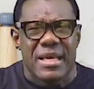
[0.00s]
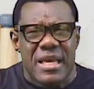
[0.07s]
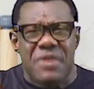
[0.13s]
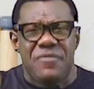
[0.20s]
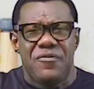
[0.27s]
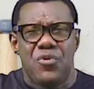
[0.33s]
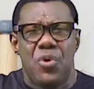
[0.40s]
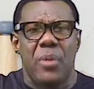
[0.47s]

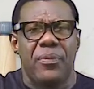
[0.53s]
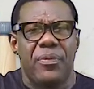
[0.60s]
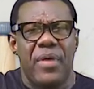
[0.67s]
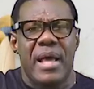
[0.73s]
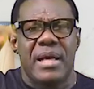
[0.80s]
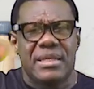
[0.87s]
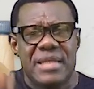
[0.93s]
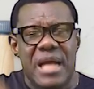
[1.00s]
Give God
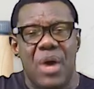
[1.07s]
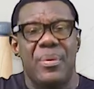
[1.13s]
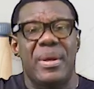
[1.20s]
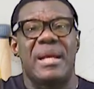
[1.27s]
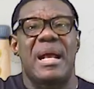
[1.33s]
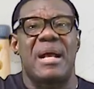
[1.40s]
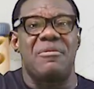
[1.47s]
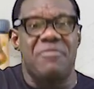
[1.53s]
thanks now
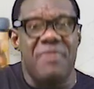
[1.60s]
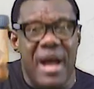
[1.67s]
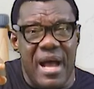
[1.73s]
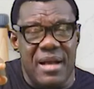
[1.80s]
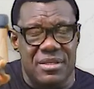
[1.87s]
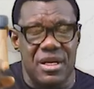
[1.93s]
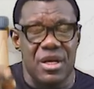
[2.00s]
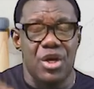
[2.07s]
in
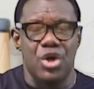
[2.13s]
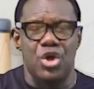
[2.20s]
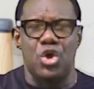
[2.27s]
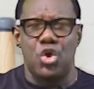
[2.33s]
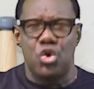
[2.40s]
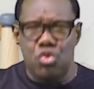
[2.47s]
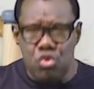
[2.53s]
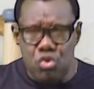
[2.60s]
advance.
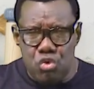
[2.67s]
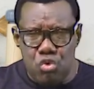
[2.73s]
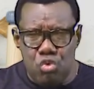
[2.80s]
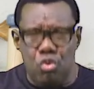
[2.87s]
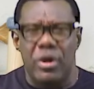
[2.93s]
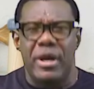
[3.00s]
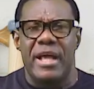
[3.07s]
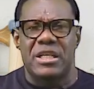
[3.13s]
You
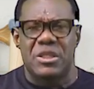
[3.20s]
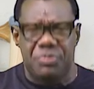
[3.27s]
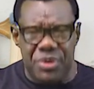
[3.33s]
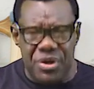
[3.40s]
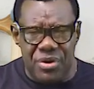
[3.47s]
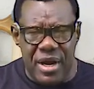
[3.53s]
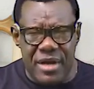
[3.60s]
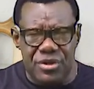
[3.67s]
will
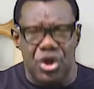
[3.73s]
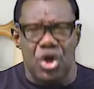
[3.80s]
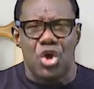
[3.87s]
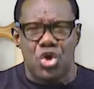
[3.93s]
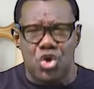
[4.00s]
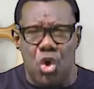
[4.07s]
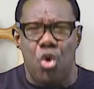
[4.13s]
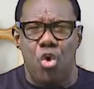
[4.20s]
experience
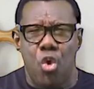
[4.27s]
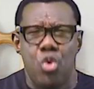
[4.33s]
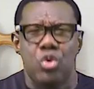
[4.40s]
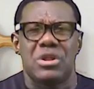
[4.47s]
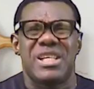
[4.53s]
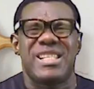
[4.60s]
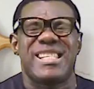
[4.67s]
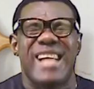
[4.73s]
your
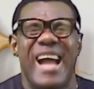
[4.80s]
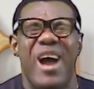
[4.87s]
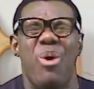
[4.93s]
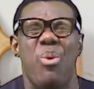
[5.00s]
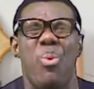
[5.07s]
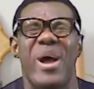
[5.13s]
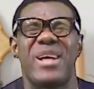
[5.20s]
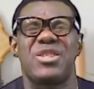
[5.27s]
own
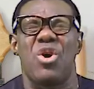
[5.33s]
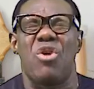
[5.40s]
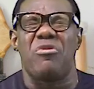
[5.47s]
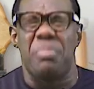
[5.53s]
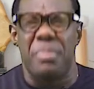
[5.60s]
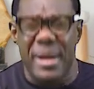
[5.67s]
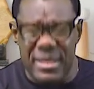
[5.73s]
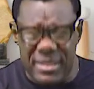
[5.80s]
showers
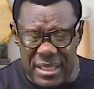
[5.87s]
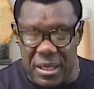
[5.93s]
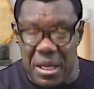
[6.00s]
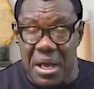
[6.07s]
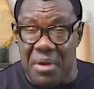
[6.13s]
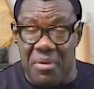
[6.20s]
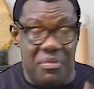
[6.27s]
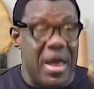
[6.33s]
of blessing.
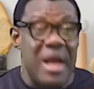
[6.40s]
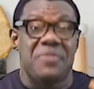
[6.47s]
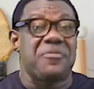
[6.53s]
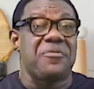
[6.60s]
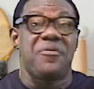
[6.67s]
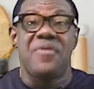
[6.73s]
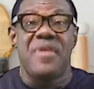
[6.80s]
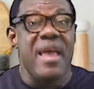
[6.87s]
That
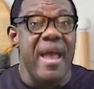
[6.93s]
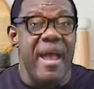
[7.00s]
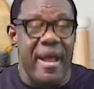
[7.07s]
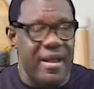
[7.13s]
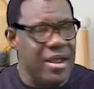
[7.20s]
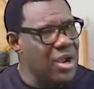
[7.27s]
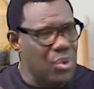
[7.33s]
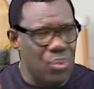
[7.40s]

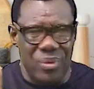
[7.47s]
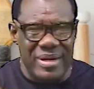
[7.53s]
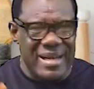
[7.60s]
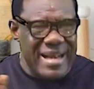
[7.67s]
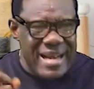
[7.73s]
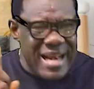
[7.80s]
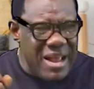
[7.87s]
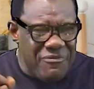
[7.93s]
fear will
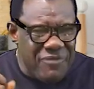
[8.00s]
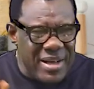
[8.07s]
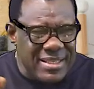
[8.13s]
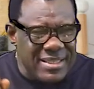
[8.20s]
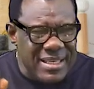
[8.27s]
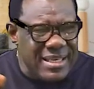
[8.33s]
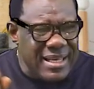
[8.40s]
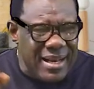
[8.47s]
never
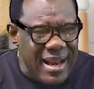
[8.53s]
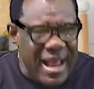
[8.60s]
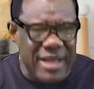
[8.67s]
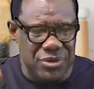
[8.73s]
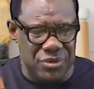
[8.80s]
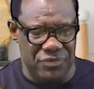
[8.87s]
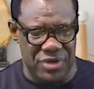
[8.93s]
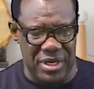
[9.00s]
see the
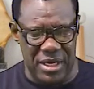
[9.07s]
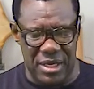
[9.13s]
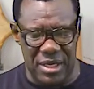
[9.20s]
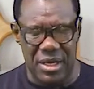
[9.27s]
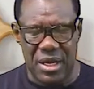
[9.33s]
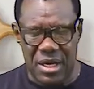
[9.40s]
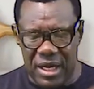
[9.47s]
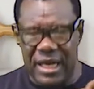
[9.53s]
light of day
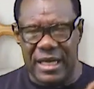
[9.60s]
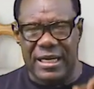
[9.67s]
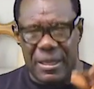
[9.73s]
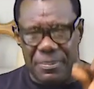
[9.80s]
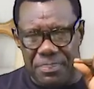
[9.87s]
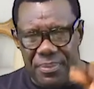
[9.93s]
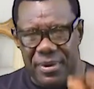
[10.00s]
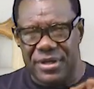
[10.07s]
in
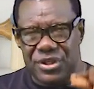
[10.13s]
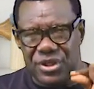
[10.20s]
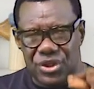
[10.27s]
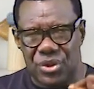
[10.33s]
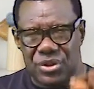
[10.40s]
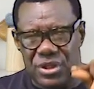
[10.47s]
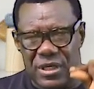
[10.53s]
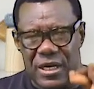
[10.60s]
the
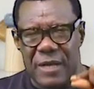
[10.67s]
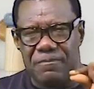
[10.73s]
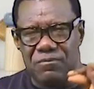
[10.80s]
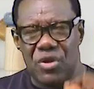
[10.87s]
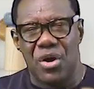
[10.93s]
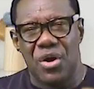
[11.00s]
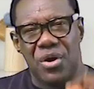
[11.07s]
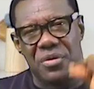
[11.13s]
precious
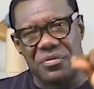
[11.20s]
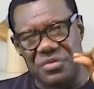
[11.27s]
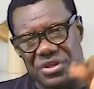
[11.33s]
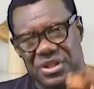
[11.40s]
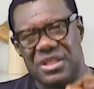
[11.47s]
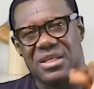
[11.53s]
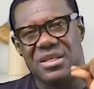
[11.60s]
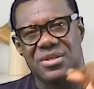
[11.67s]
name of
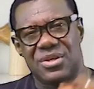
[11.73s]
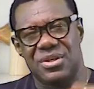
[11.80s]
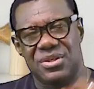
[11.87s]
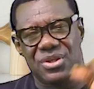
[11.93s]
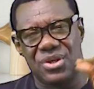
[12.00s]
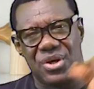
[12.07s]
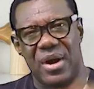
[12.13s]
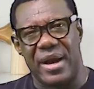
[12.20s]

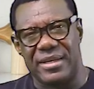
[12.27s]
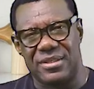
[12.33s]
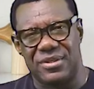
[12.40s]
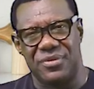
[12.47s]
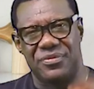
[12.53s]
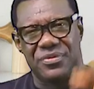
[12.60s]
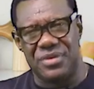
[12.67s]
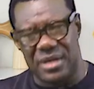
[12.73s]
Jesus Christ
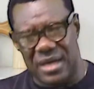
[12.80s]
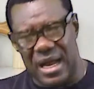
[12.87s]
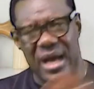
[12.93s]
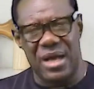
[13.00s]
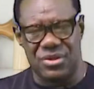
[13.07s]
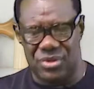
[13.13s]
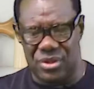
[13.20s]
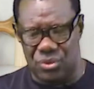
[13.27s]
of
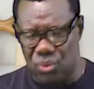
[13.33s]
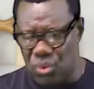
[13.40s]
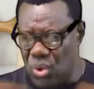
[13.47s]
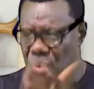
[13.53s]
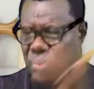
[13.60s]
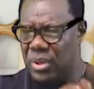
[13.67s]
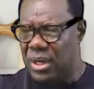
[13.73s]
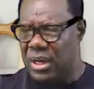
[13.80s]
Nazareth. Woo!
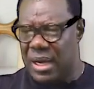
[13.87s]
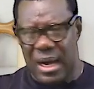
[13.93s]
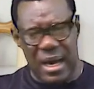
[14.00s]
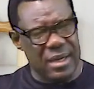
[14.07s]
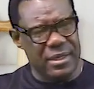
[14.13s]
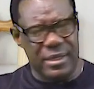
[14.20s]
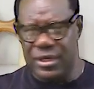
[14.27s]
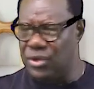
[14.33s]

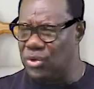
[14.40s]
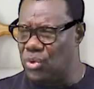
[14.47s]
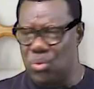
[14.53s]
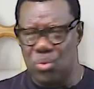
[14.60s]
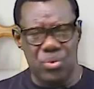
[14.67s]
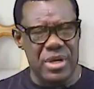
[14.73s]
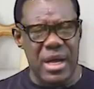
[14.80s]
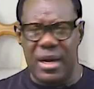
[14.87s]

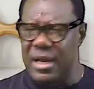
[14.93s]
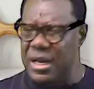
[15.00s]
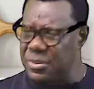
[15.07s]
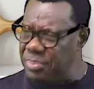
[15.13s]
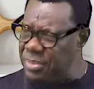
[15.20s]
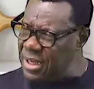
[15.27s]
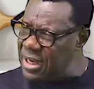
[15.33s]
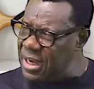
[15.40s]
Hallelujah.
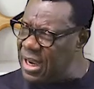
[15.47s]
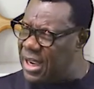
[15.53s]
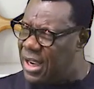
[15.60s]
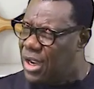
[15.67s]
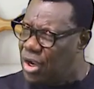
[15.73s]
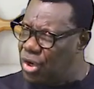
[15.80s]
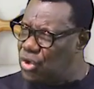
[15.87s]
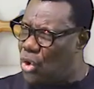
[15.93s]
Let me hear
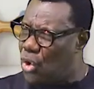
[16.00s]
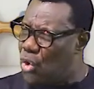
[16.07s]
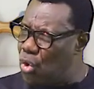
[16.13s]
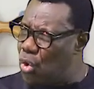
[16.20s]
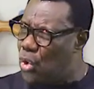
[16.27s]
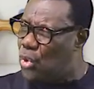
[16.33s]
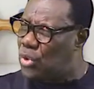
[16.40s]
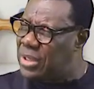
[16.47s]
your
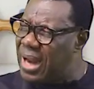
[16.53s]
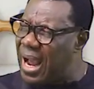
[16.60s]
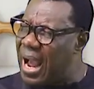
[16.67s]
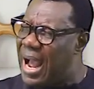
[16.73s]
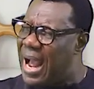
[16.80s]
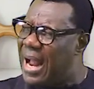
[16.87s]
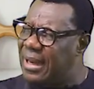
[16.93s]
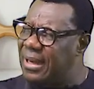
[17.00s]
own
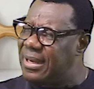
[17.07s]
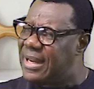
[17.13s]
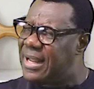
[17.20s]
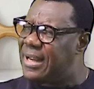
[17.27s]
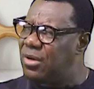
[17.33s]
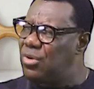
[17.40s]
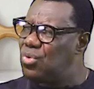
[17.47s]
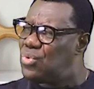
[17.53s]

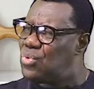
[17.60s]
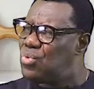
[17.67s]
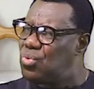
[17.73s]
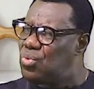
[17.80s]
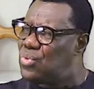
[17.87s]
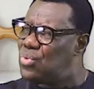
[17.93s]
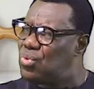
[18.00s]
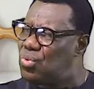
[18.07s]

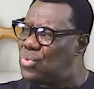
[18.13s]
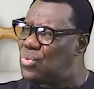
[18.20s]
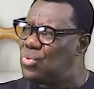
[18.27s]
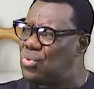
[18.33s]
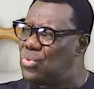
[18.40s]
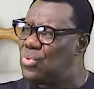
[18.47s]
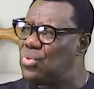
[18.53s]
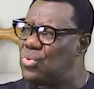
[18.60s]

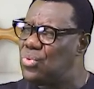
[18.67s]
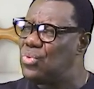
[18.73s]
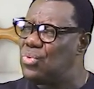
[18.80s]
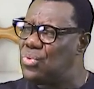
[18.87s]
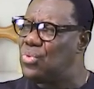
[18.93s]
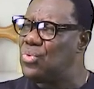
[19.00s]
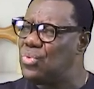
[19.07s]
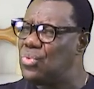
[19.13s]

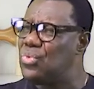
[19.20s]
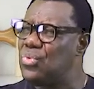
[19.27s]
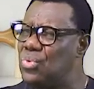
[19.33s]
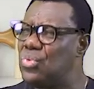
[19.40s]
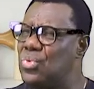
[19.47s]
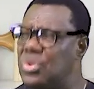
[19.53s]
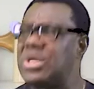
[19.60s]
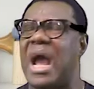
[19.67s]

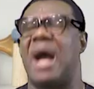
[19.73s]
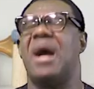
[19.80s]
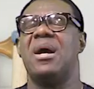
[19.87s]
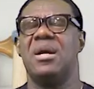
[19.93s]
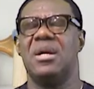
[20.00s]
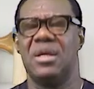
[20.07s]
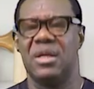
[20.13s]
hallelujah.